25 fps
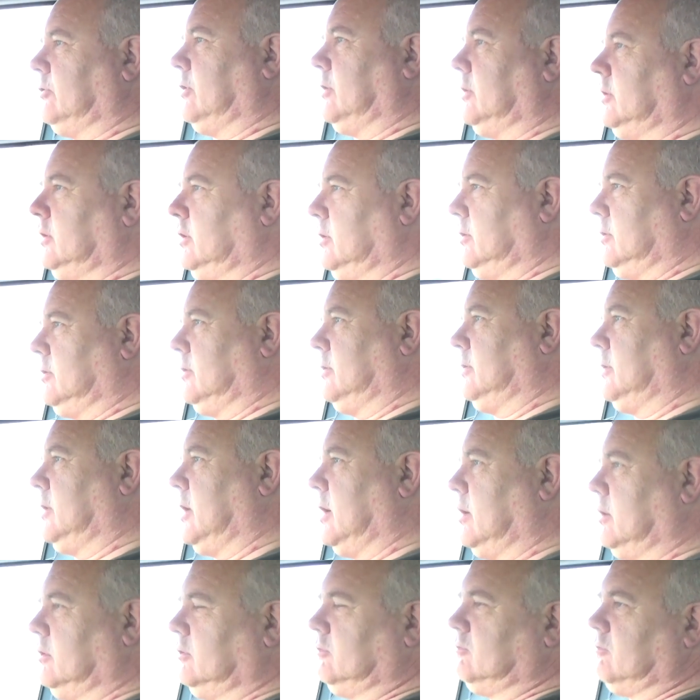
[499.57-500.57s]
that you can
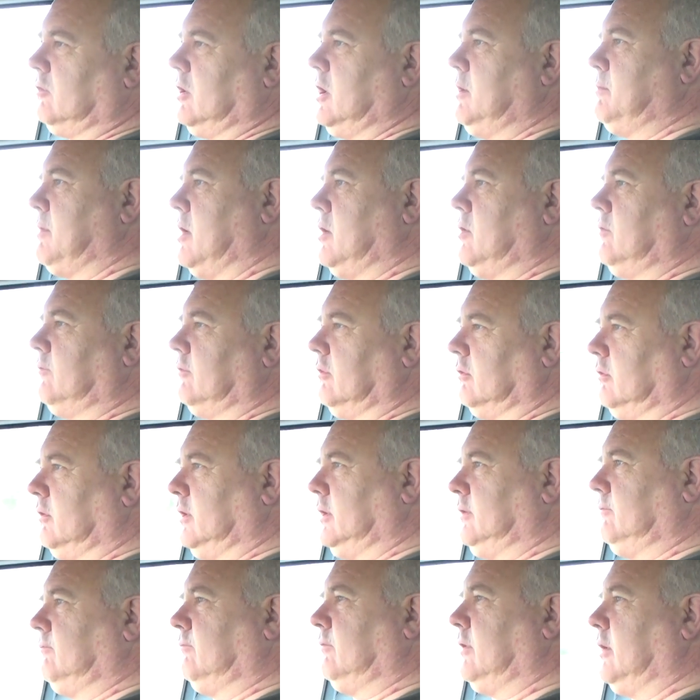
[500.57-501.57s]
go and dream over
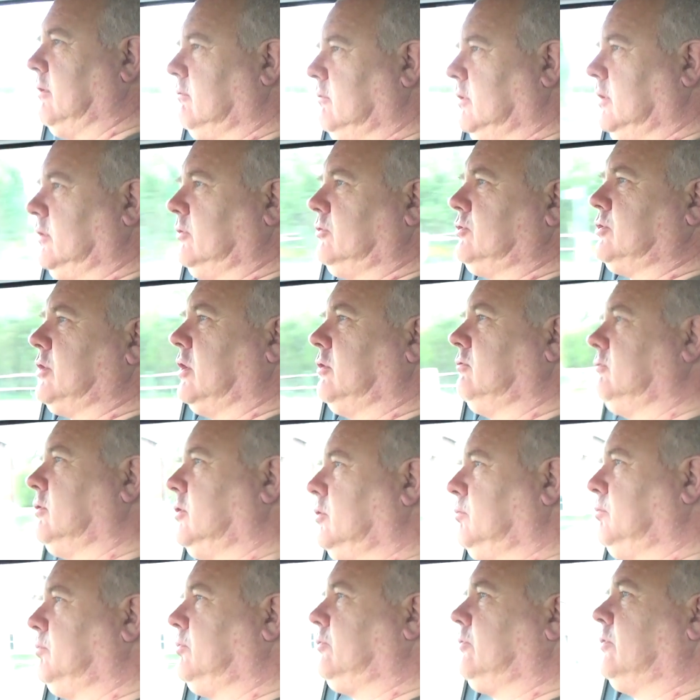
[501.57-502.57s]
in various
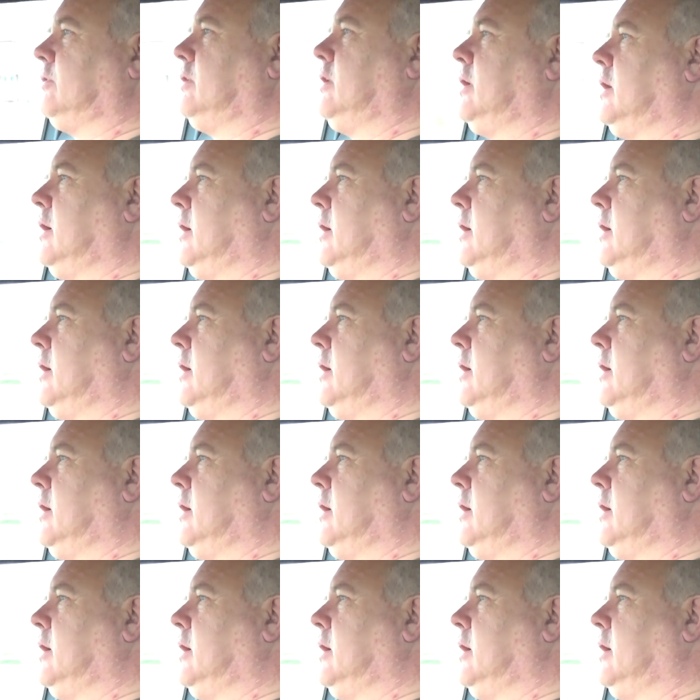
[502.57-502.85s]
showrooms,